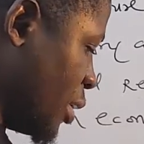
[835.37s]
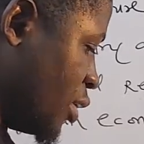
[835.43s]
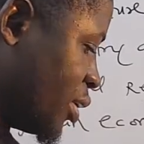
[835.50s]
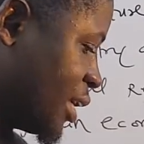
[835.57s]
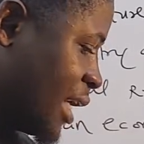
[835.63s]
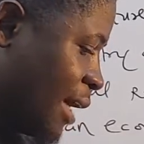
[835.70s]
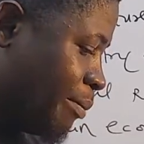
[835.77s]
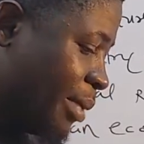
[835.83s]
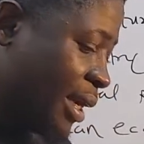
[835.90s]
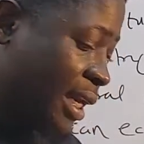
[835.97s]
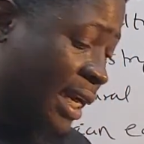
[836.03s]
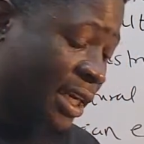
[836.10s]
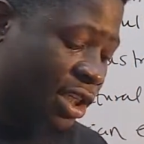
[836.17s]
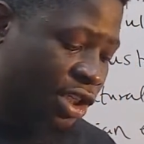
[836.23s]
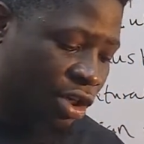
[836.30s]
we're looking at meaning
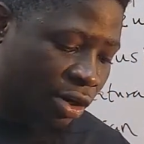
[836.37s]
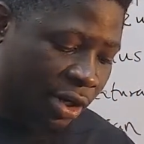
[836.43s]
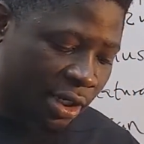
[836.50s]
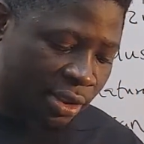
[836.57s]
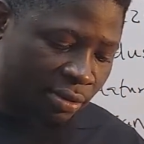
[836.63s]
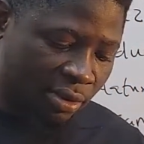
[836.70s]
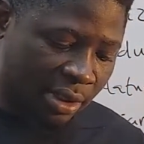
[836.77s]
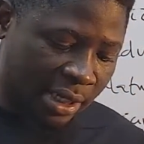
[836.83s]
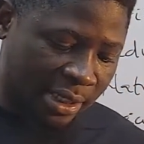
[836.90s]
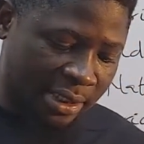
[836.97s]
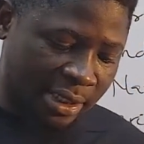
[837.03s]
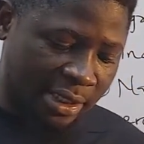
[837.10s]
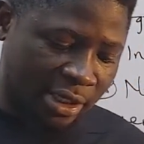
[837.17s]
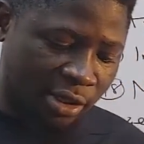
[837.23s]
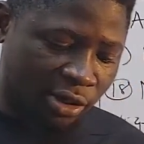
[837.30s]
and theories. We look at
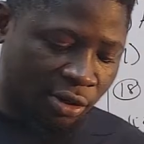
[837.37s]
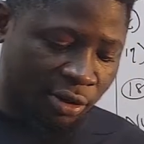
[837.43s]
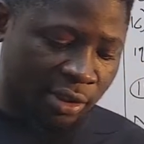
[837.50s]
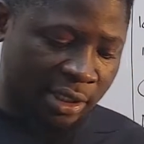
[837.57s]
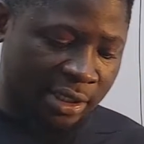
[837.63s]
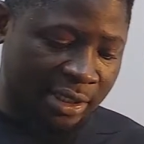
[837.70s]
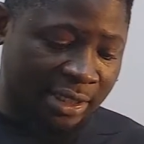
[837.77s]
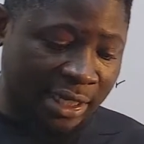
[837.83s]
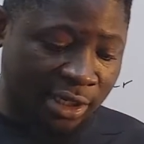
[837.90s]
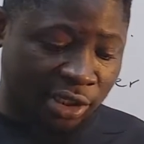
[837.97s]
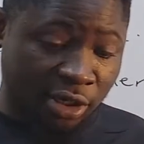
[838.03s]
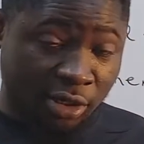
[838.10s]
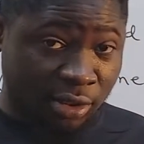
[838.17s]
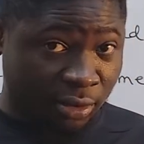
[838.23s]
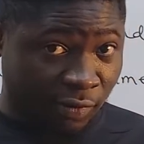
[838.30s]
the
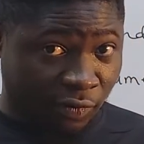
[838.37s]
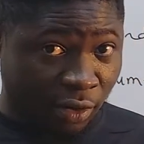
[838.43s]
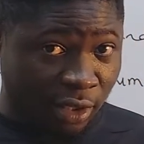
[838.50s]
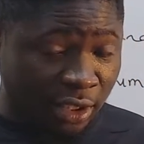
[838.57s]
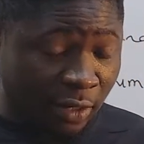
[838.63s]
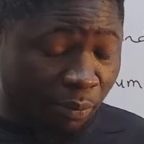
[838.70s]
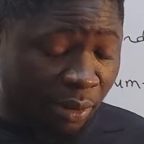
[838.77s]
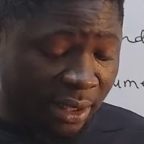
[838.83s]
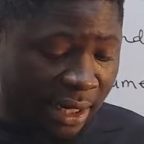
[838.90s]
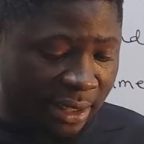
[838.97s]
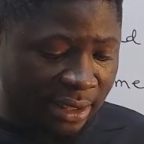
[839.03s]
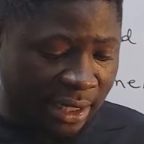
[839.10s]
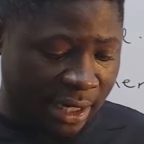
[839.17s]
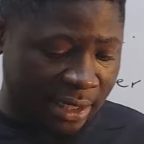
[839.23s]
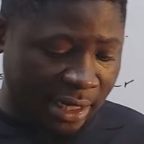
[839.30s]
census, of course,
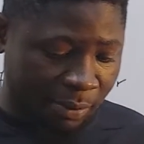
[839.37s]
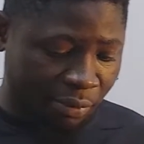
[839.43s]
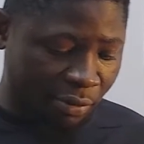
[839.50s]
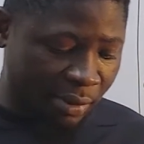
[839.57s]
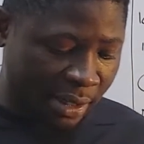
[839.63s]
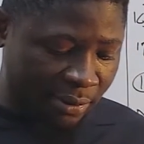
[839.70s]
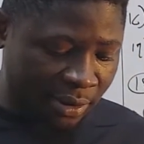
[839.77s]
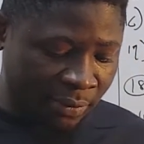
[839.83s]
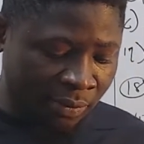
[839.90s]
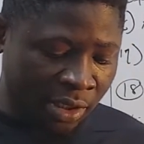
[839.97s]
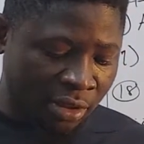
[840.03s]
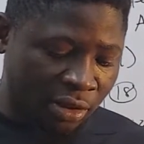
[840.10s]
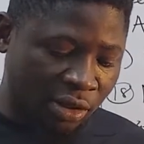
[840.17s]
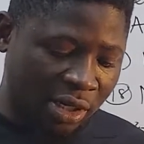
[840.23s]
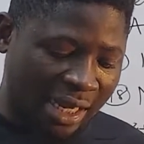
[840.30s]
importance and their problems.
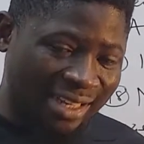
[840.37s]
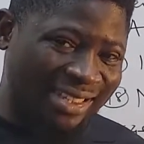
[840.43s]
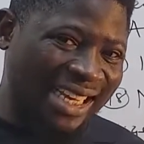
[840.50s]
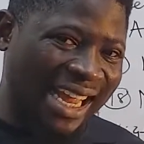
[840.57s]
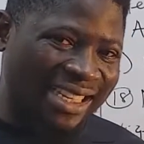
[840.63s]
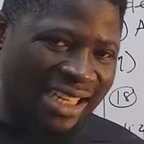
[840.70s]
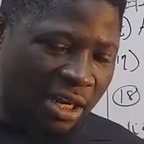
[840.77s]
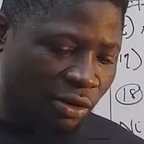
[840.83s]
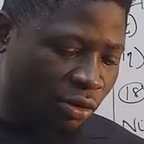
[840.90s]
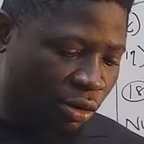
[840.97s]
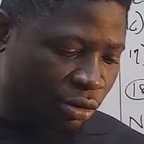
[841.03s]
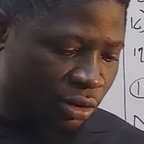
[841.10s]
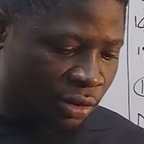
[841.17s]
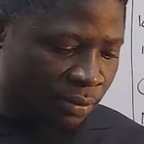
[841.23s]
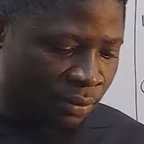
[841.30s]
We look at size and
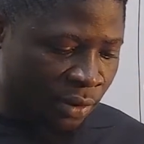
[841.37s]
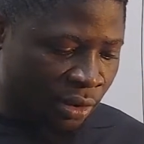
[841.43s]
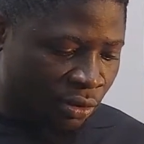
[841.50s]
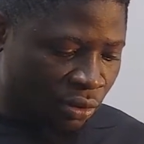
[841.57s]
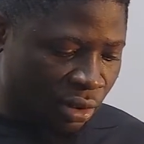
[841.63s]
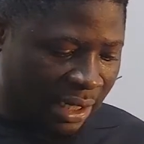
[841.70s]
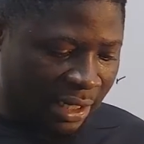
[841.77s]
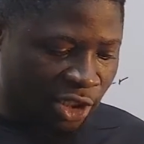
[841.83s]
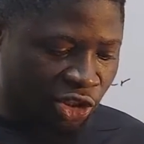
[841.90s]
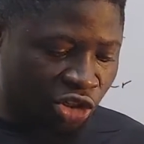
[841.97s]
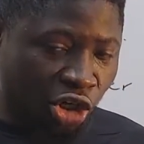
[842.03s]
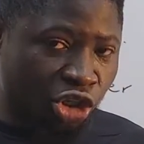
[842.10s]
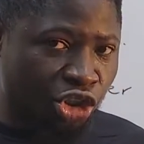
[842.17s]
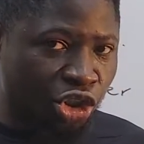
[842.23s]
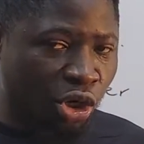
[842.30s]
growth. Look at
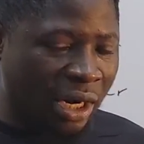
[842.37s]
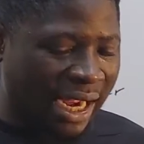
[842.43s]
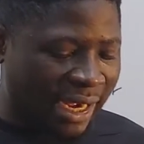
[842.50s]
structure